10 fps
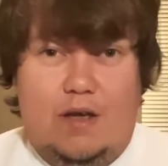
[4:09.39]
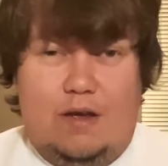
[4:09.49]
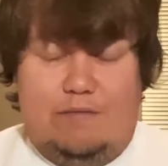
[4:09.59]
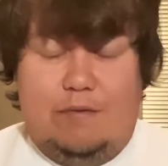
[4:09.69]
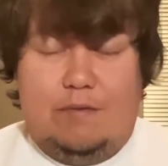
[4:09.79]

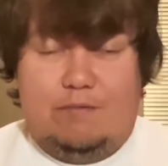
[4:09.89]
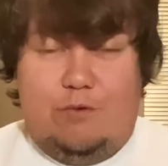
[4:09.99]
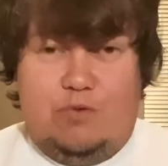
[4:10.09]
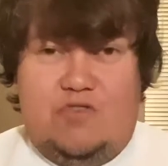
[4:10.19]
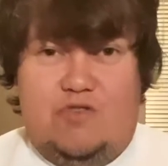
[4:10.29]
and
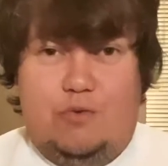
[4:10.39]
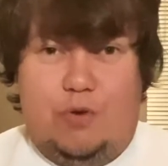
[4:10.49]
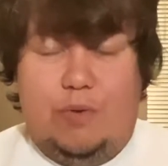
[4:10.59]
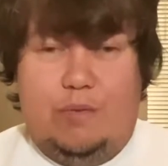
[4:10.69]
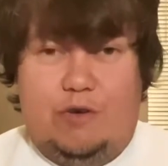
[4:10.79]
forces
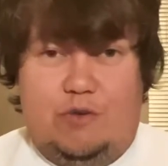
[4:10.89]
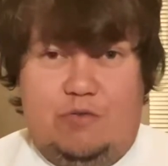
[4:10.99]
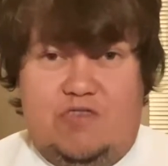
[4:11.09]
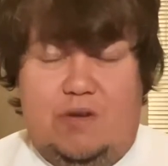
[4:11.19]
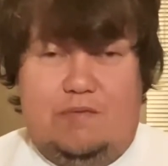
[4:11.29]
Hugo into a good
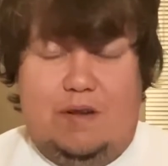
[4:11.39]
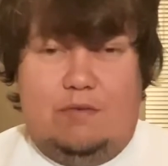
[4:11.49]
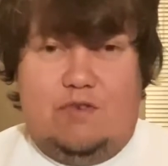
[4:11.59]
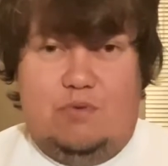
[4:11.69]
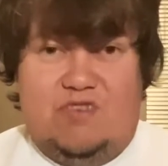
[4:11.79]
save down
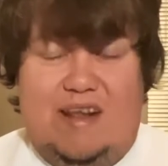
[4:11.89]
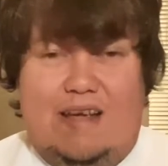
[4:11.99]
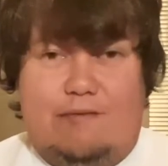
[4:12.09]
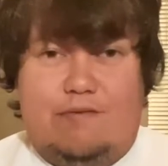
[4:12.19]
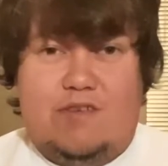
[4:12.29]
to his
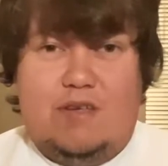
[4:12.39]
left.